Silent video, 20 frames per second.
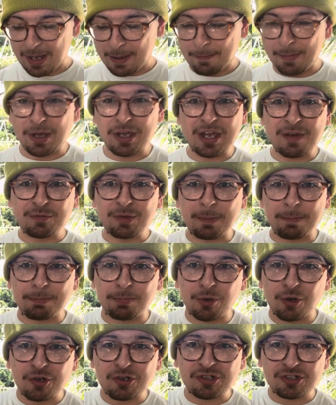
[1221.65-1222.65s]
But you have to
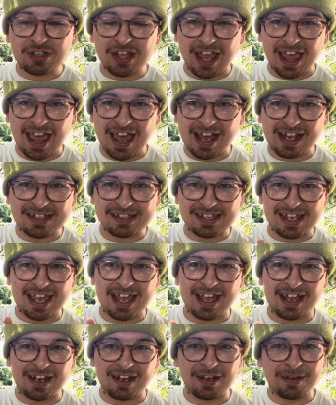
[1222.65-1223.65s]
push the hands
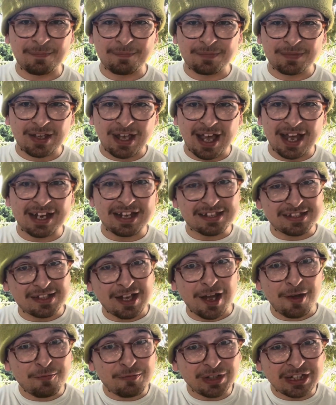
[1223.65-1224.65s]
in, and it's
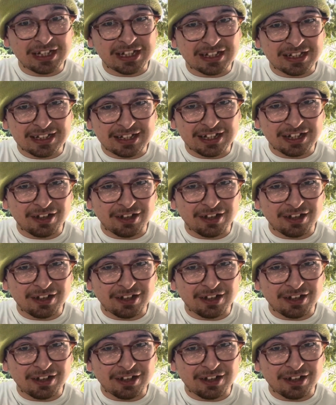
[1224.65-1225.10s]
not really clear.